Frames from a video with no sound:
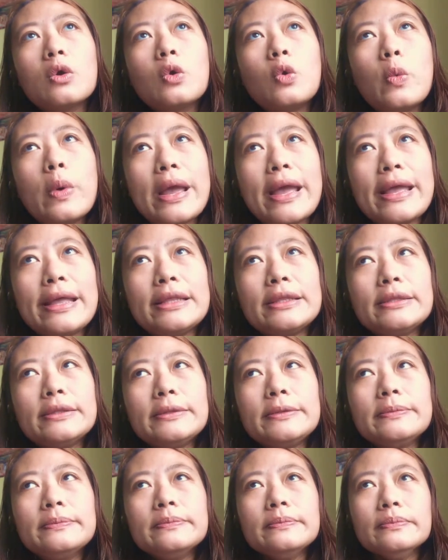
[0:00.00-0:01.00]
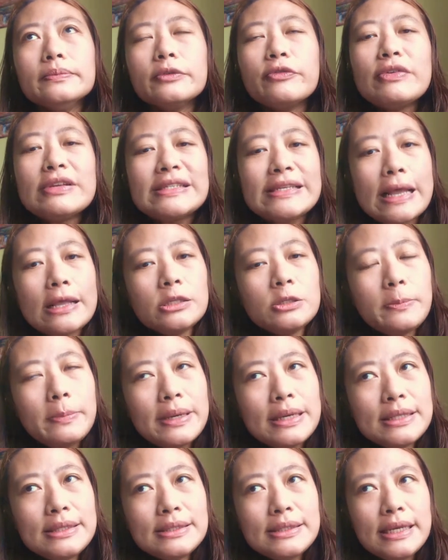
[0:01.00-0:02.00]
when
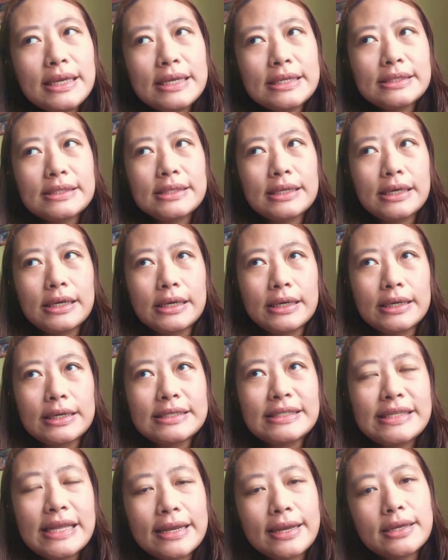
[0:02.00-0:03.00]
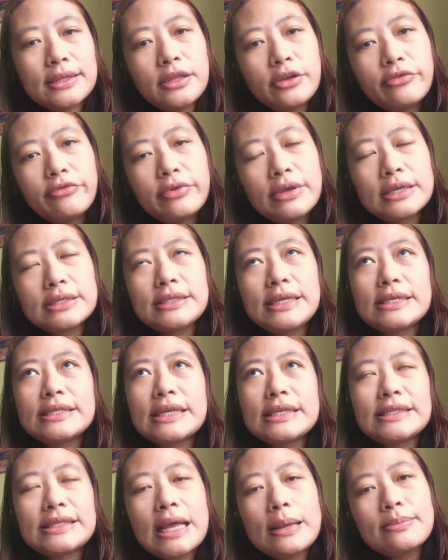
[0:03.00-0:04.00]
resentment is a, a second is, is a
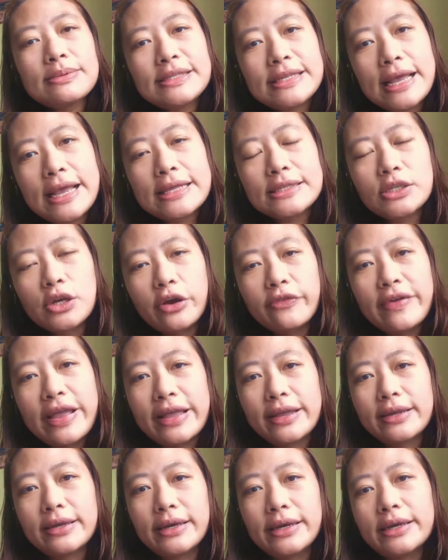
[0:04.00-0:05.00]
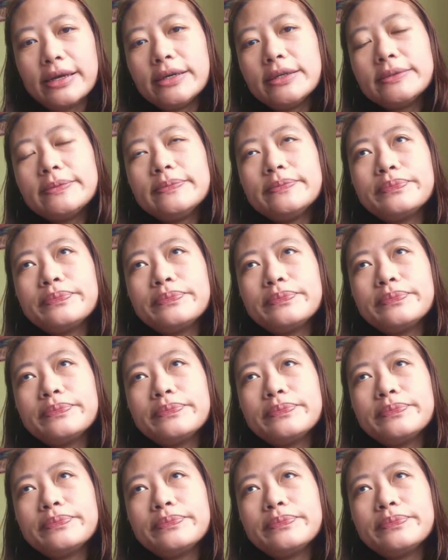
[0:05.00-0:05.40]
subset of anger.